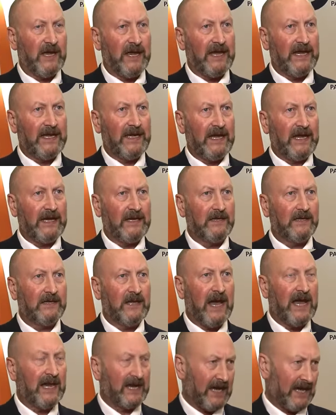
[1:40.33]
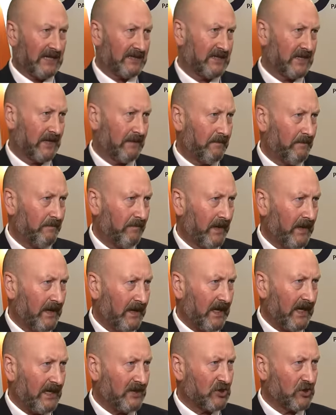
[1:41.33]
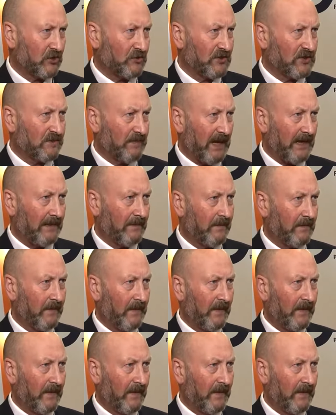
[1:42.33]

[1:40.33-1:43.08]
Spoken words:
in Alicante, in southern Spain.